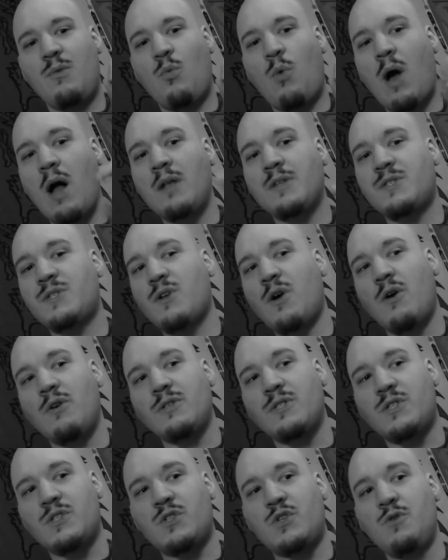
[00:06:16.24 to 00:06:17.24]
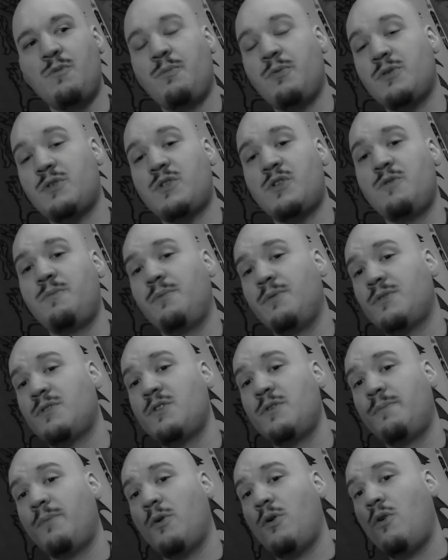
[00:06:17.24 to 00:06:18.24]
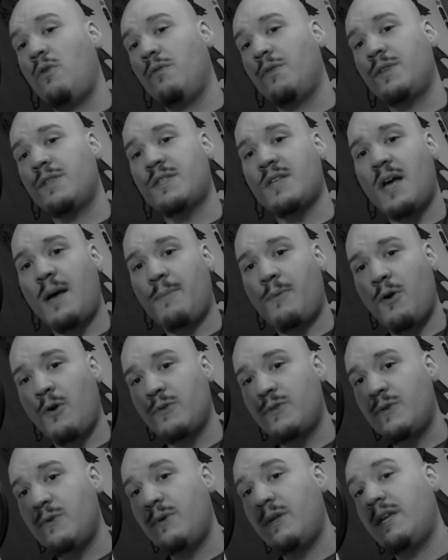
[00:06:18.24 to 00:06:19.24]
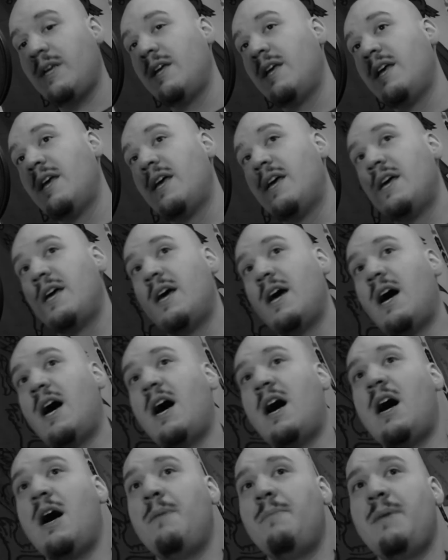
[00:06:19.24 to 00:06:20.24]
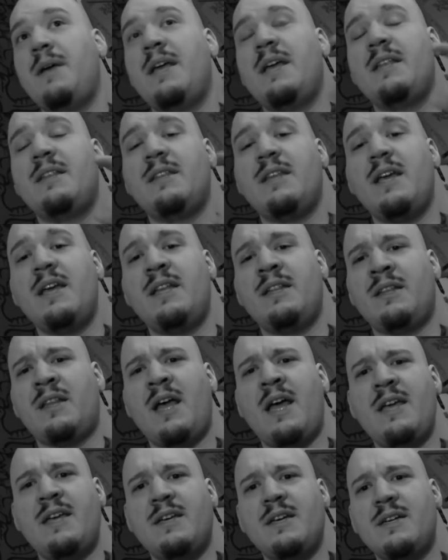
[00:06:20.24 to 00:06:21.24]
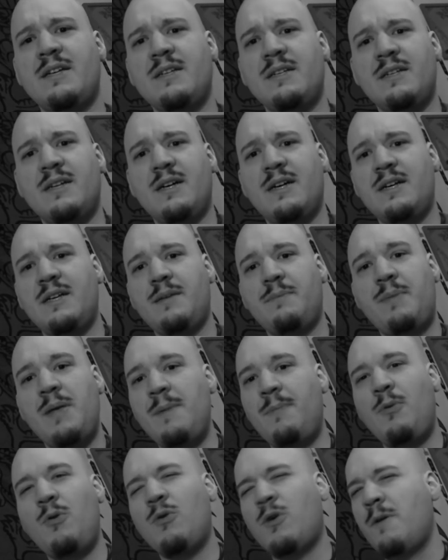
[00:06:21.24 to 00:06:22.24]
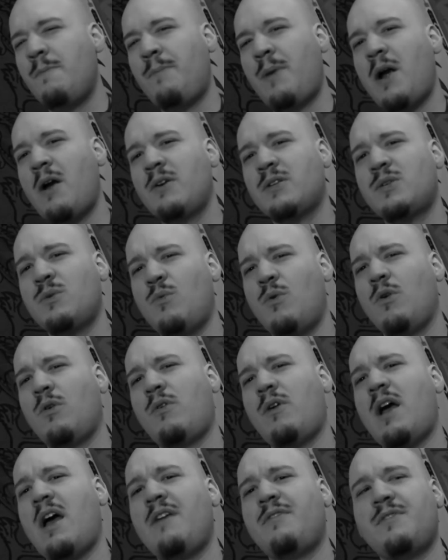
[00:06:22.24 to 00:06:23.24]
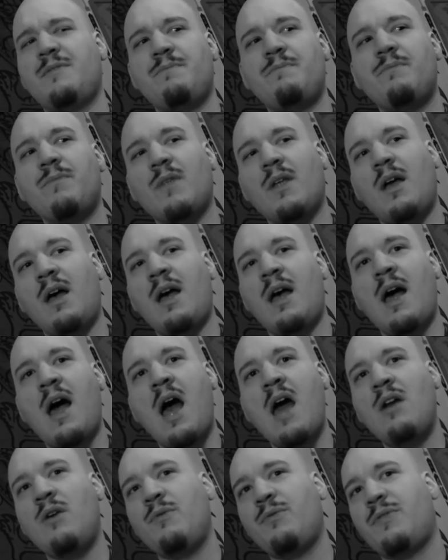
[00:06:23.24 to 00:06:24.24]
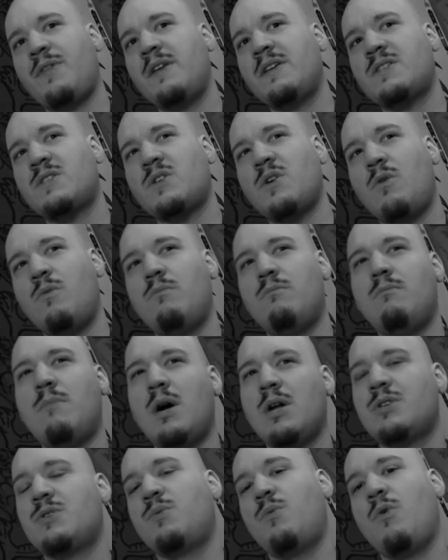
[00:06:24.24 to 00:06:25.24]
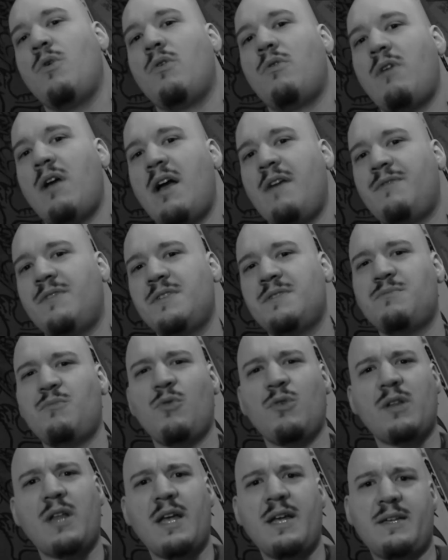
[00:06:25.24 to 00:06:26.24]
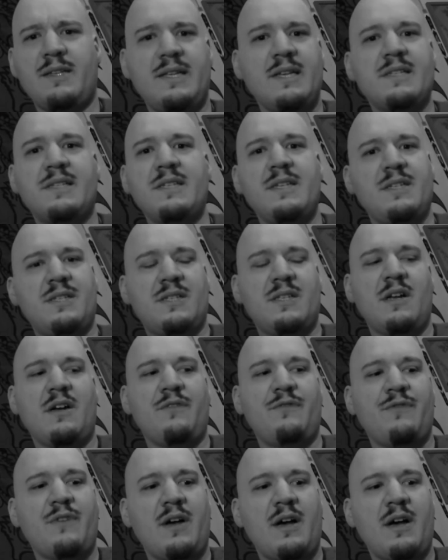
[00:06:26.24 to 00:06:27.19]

WildStar is super, super, super over the top cartoony. And like people compare it to Warcraft. I don't think so much. Warcraft is more like Disney stuff.